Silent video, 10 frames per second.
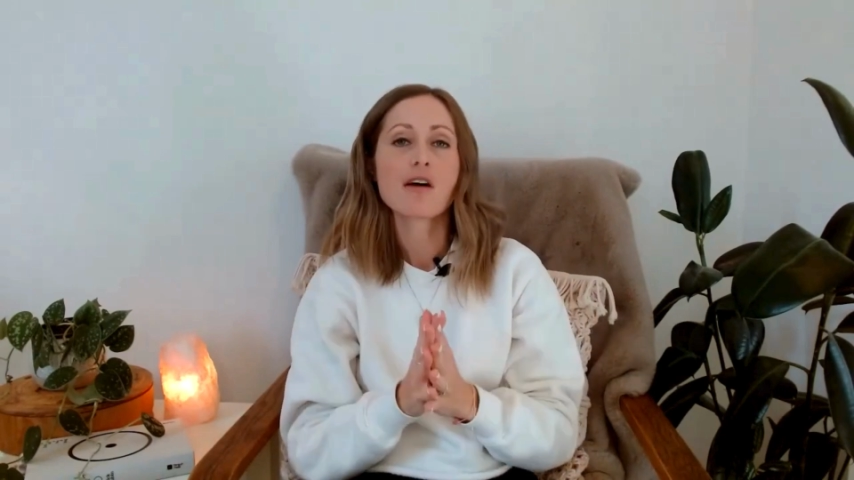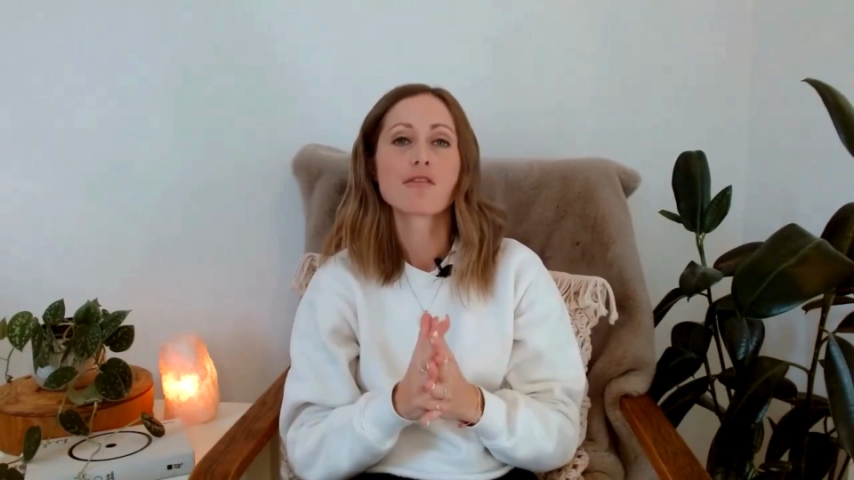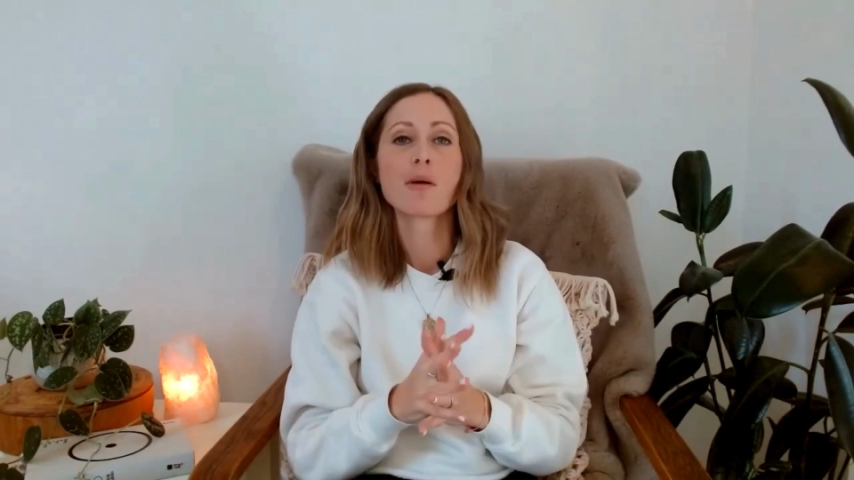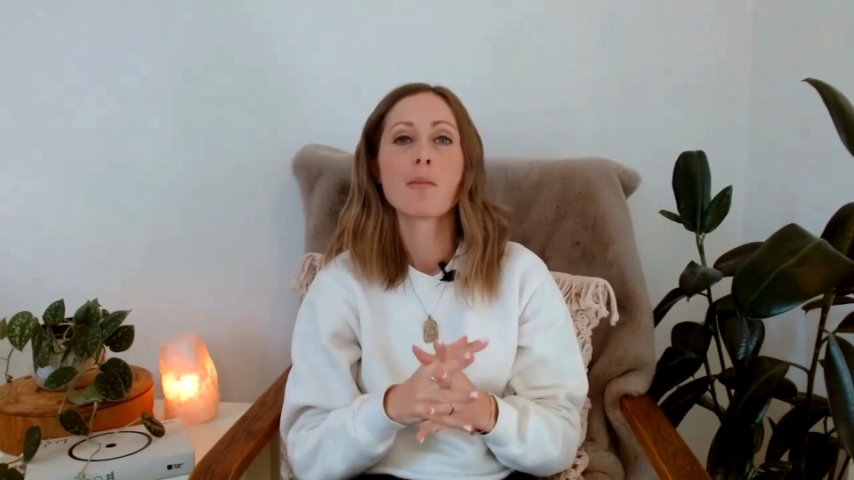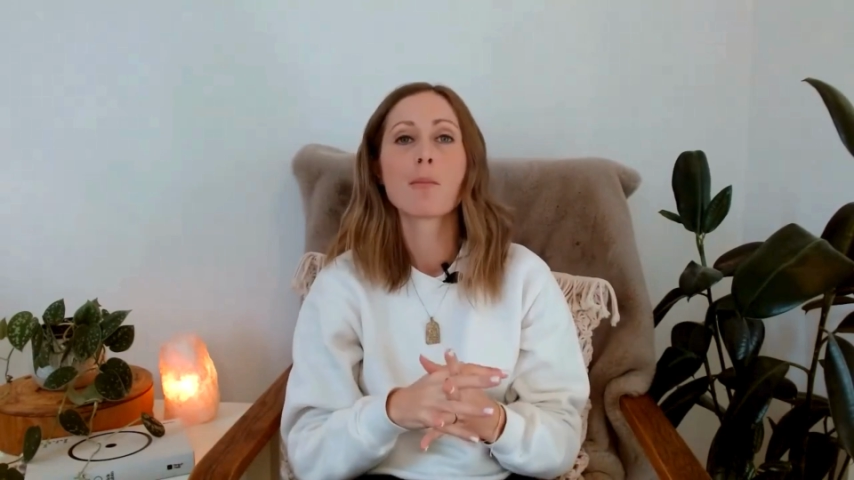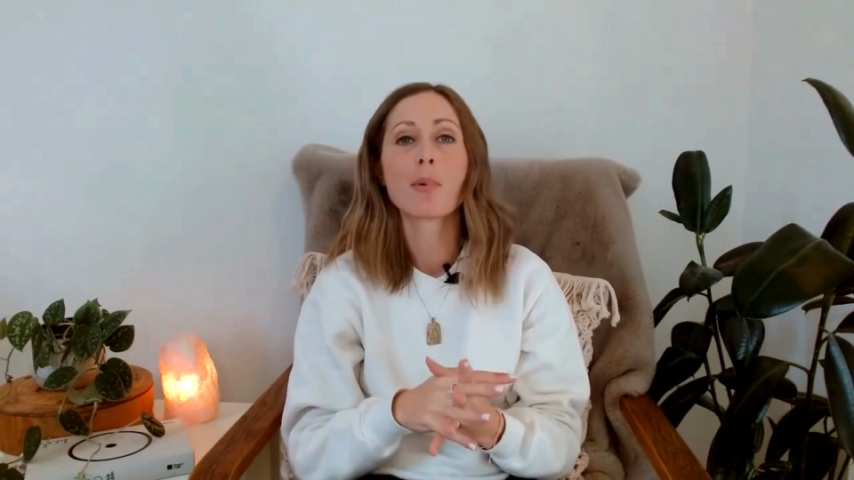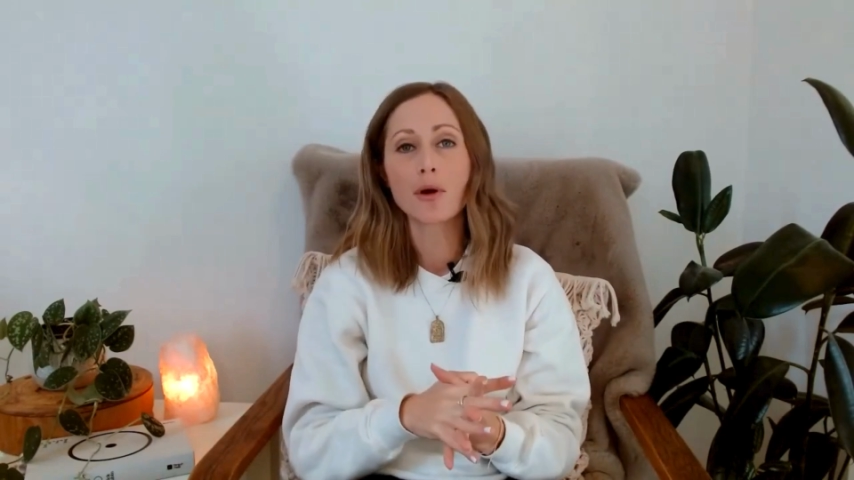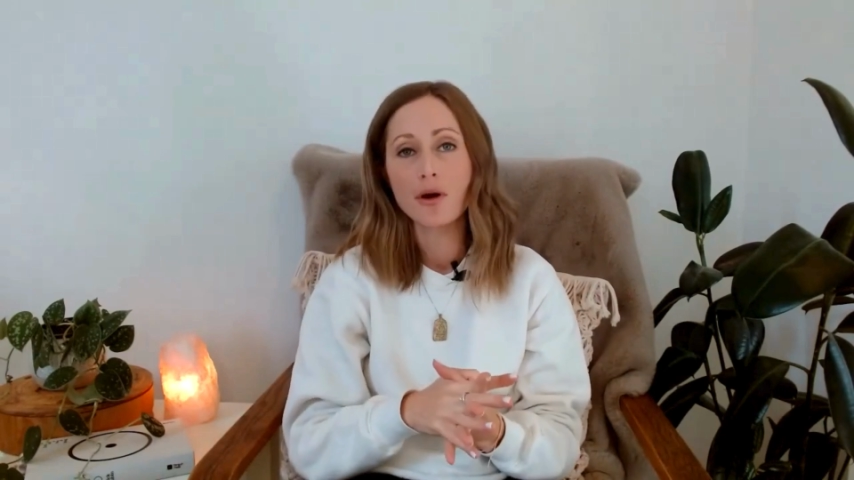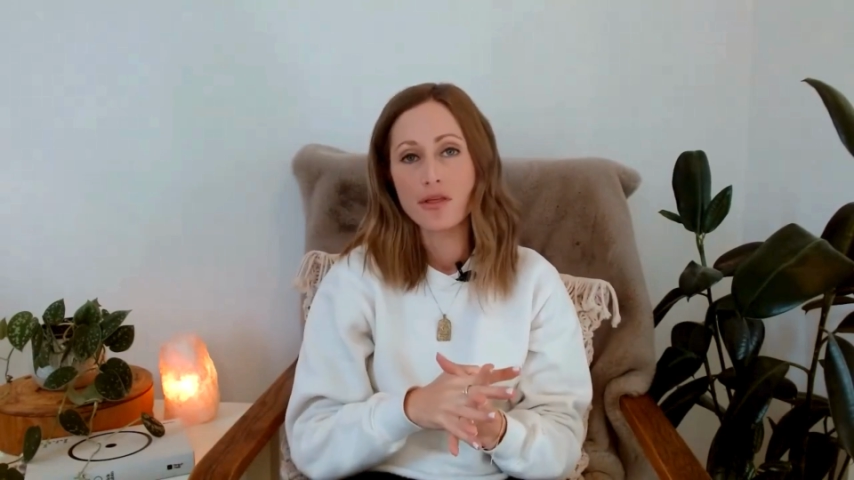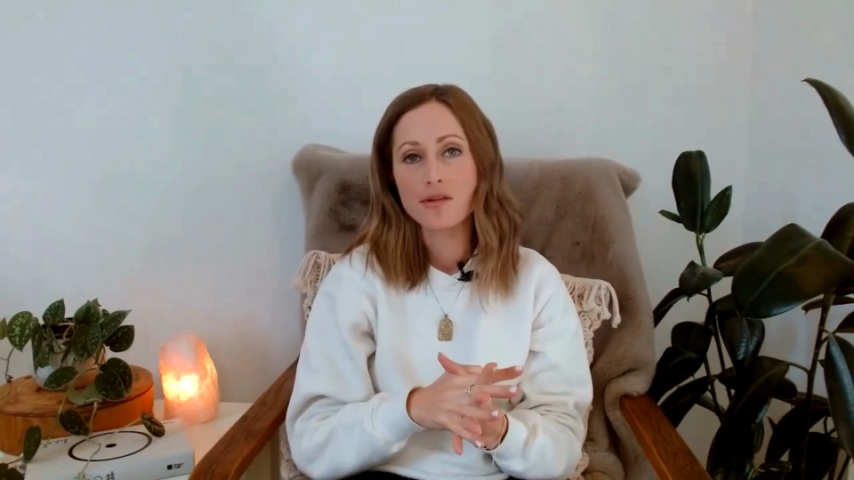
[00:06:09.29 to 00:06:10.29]
From
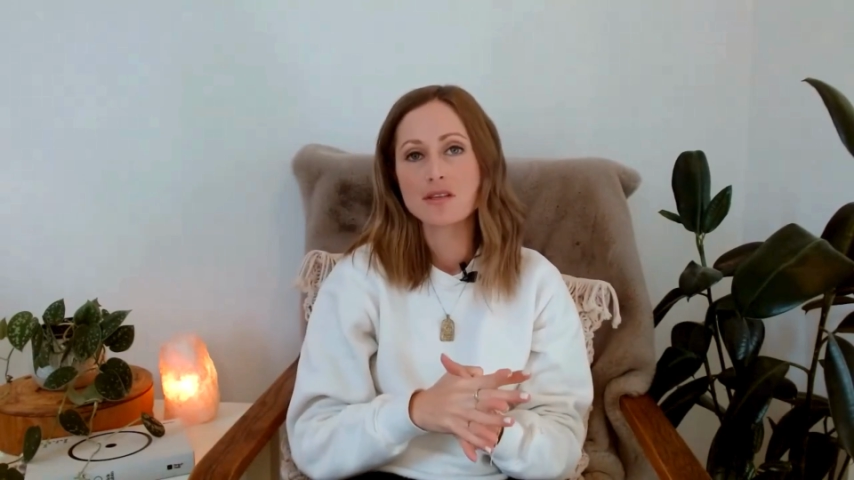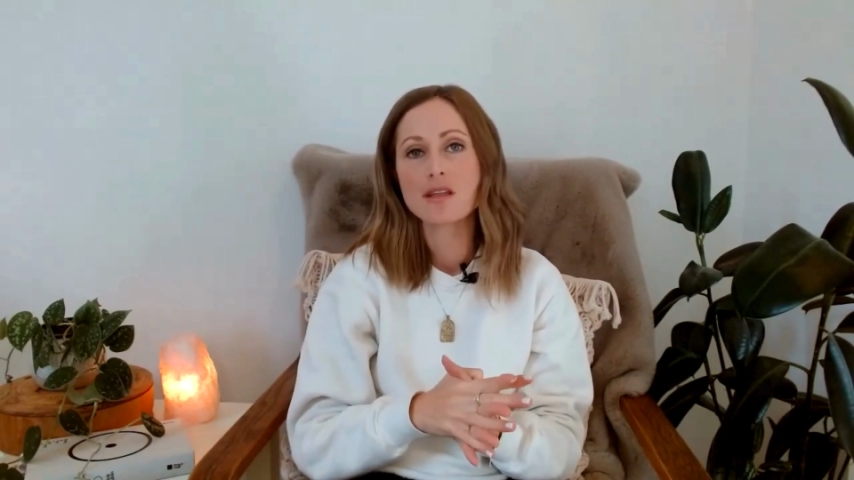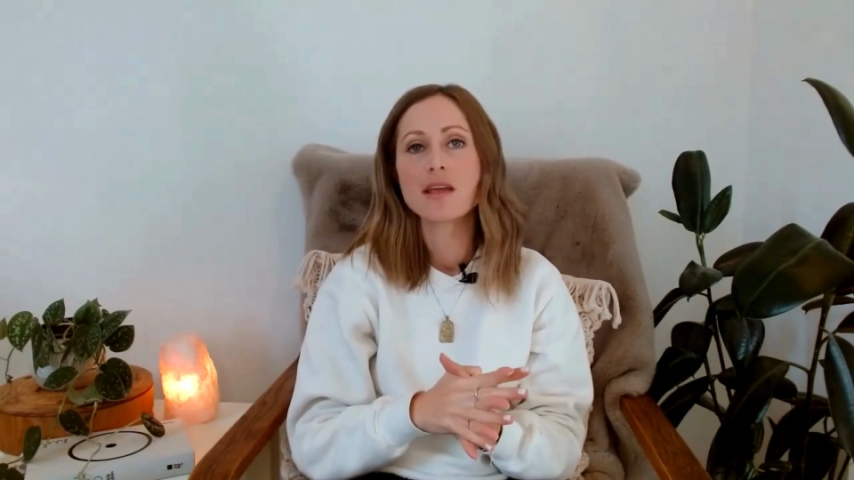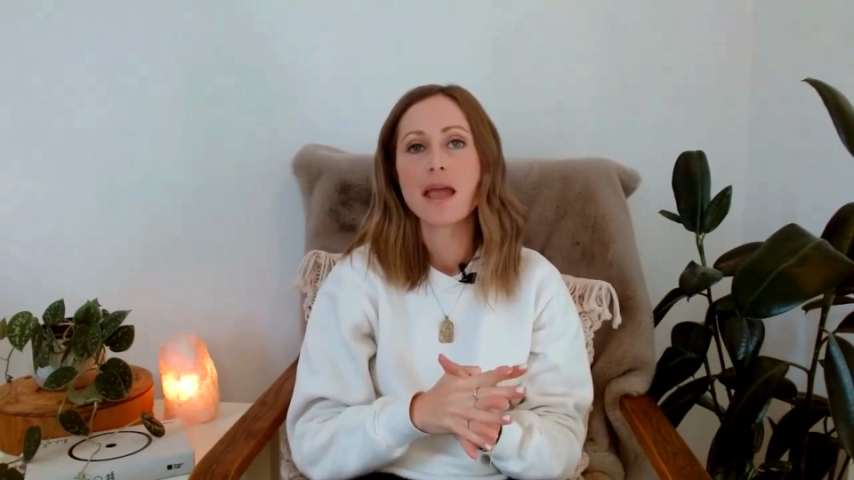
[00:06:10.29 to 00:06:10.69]
birth to the